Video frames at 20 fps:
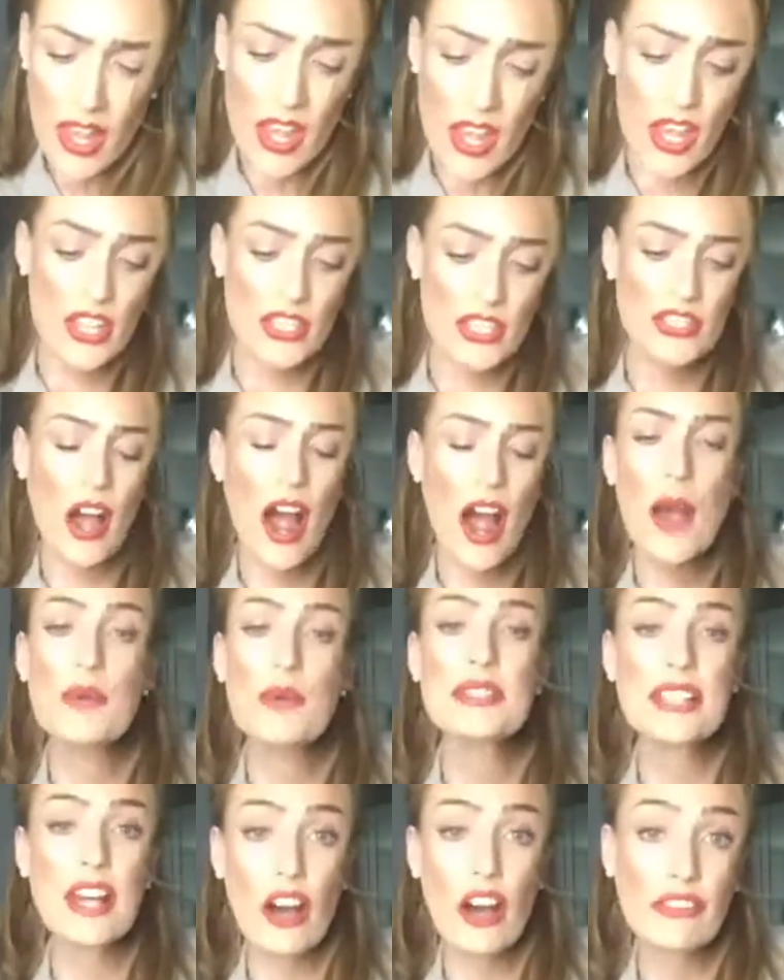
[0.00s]
So I was,
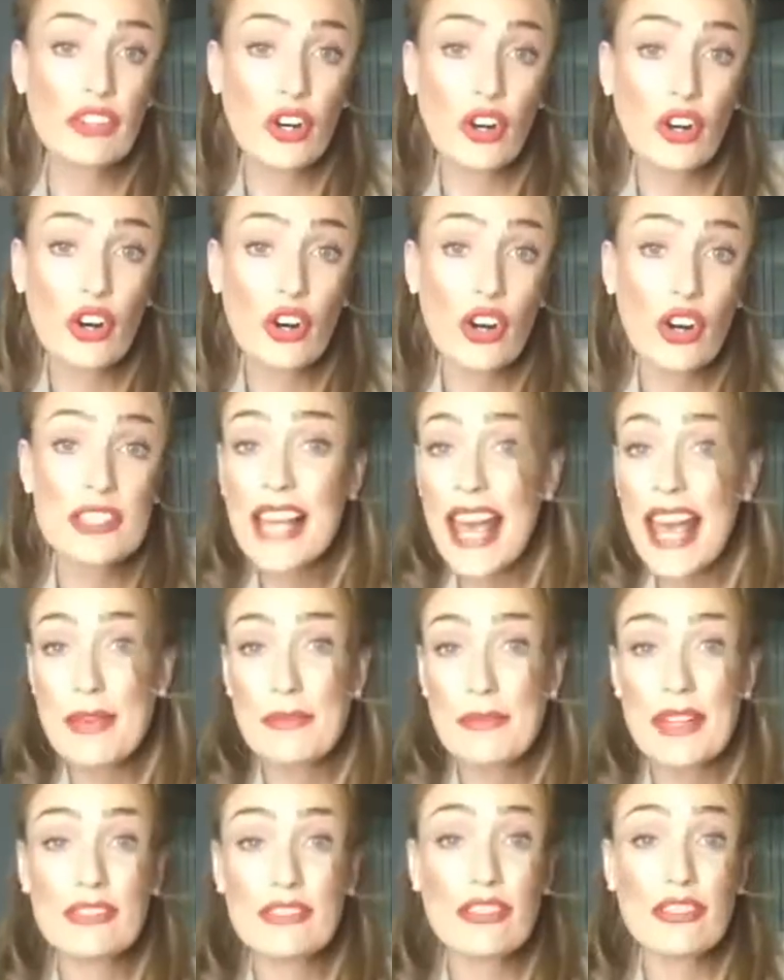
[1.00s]
of course,
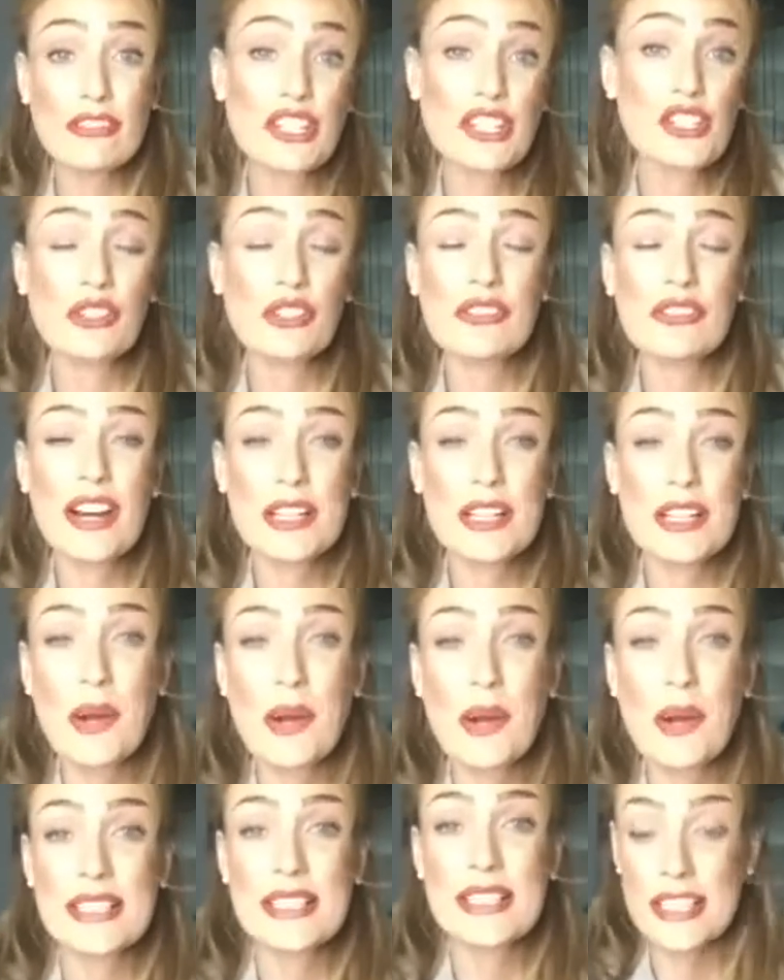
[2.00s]
aiming for regional vice
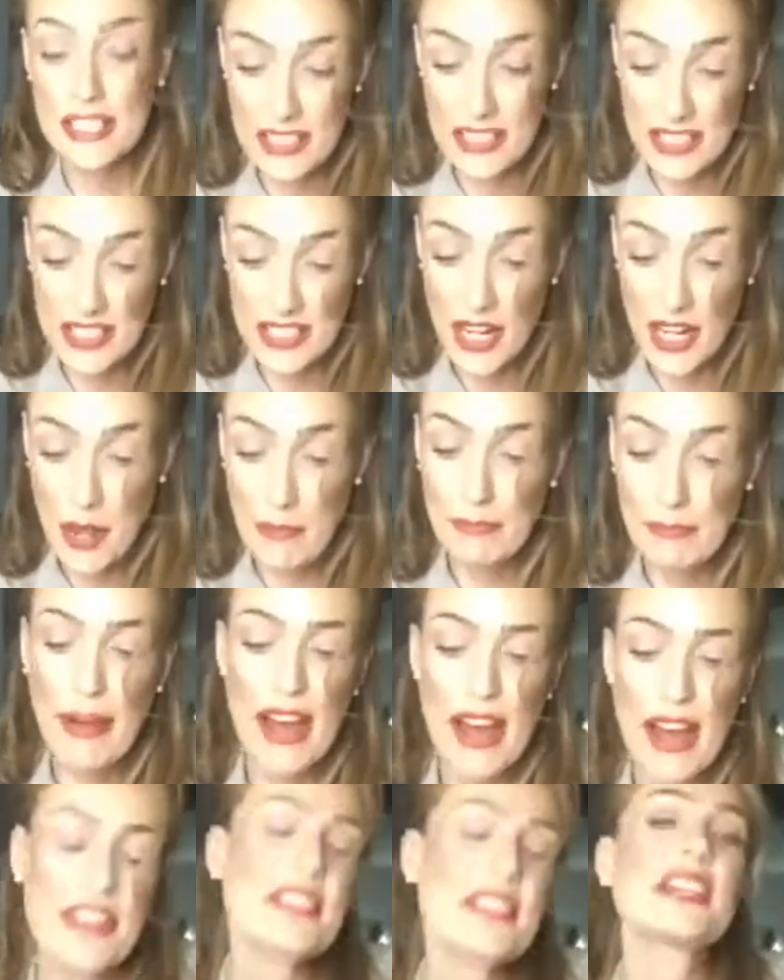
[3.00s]
president
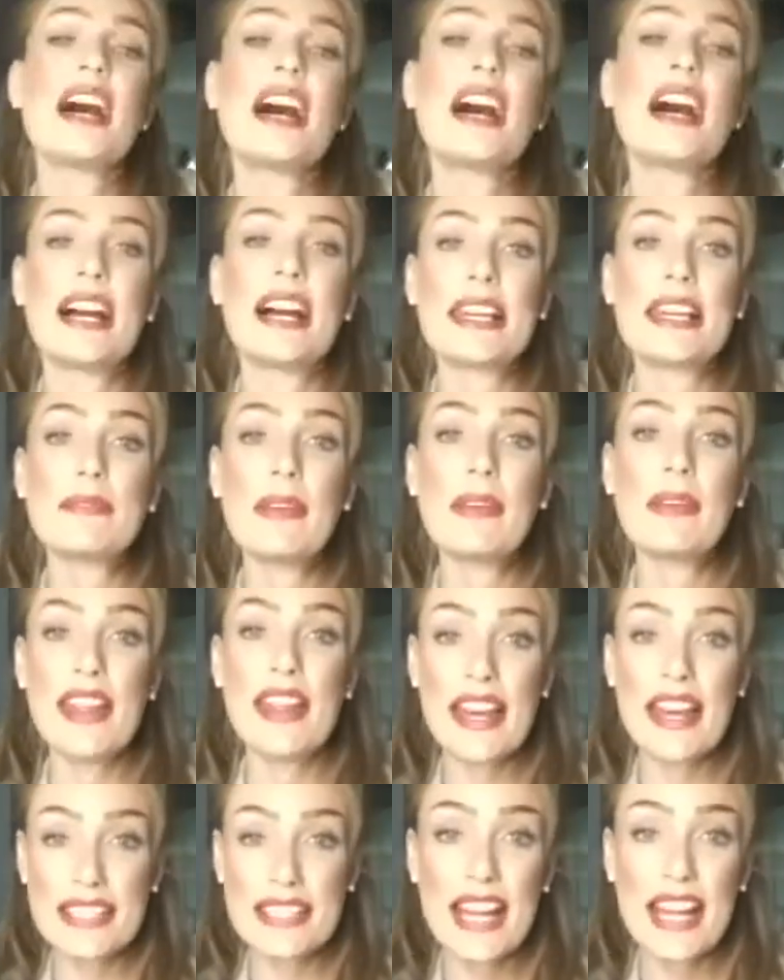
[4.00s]
by the time
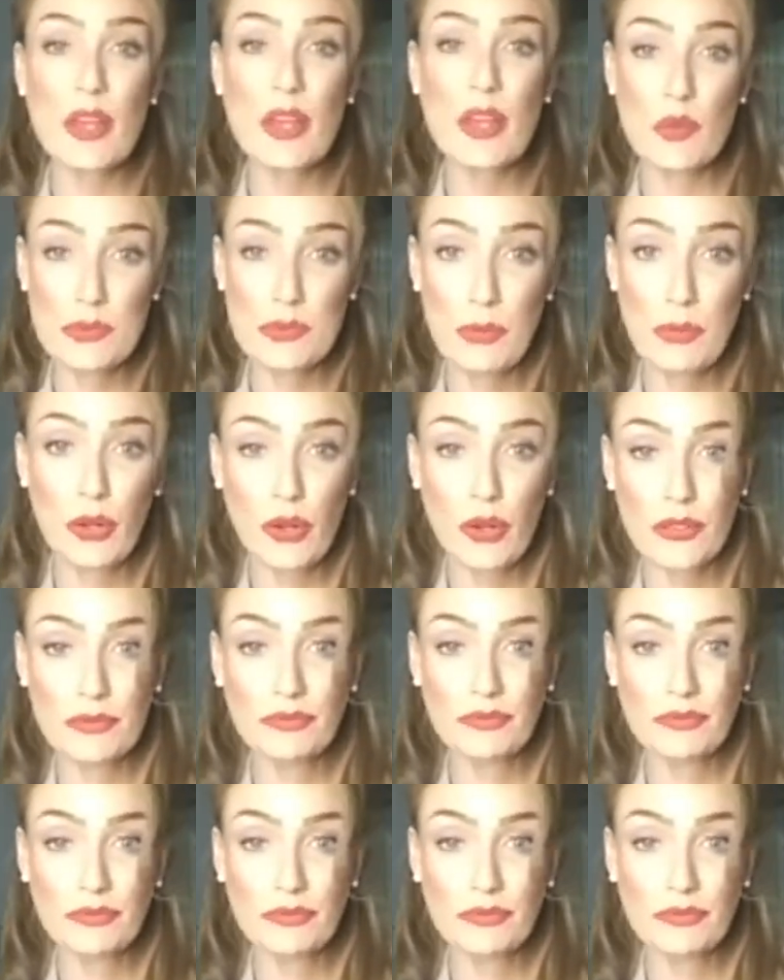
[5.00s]
that Teddy was born.